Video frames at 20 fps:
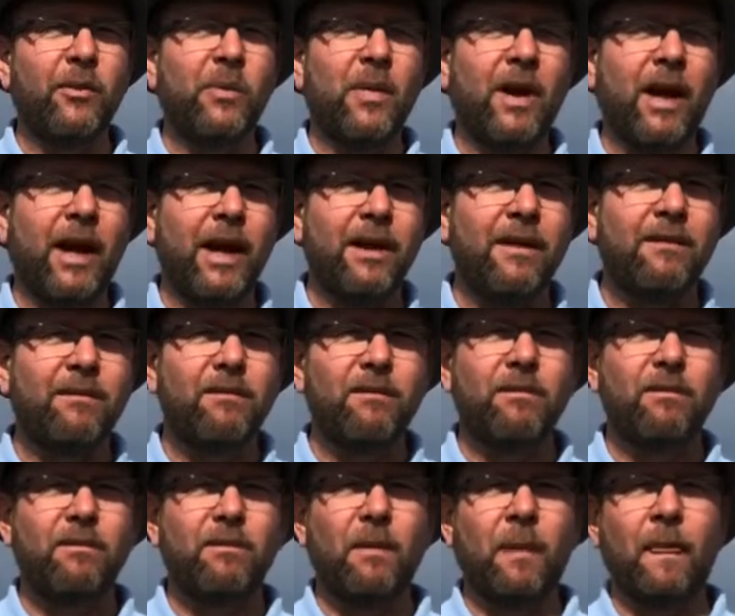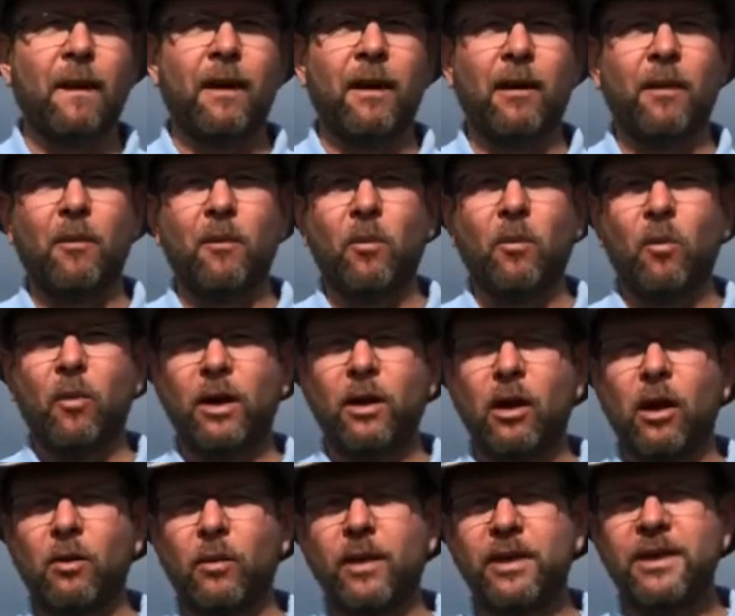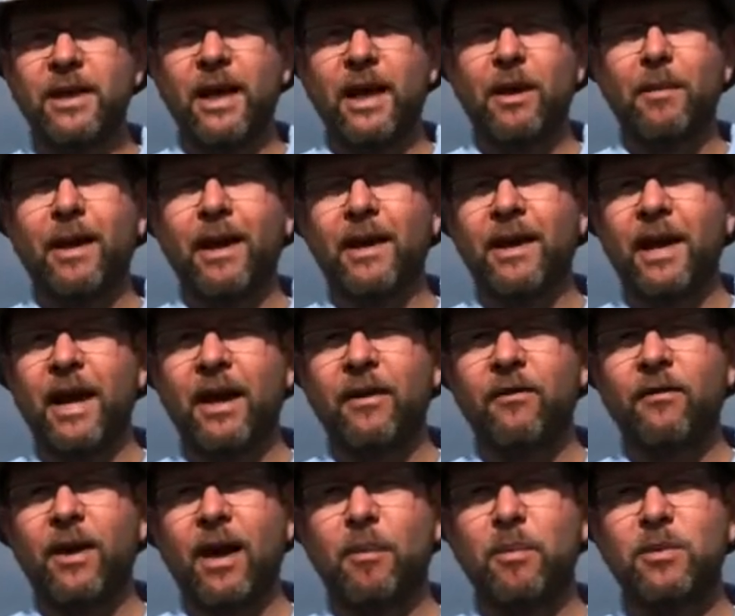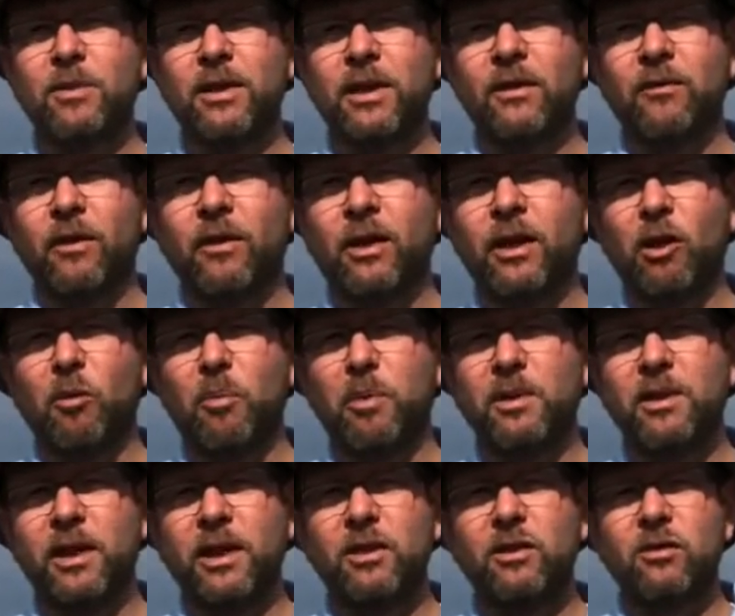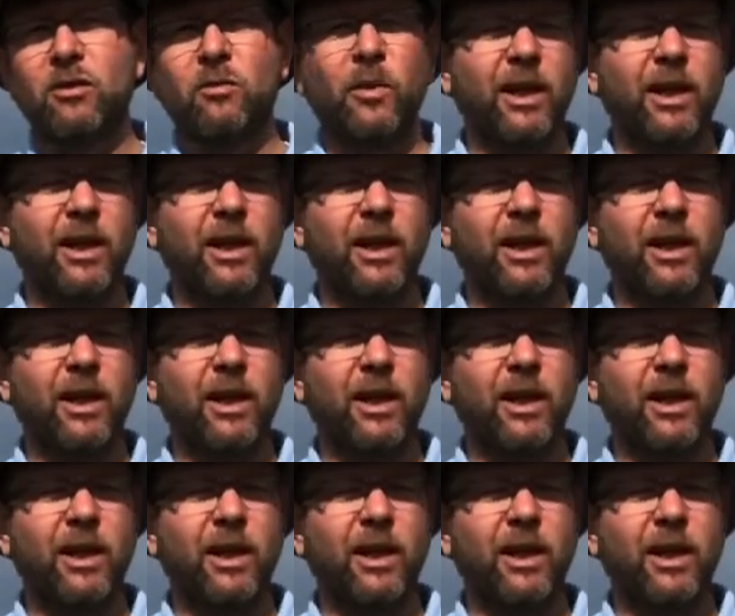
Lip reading: of May, we're going to retain about 95% of our yield potential.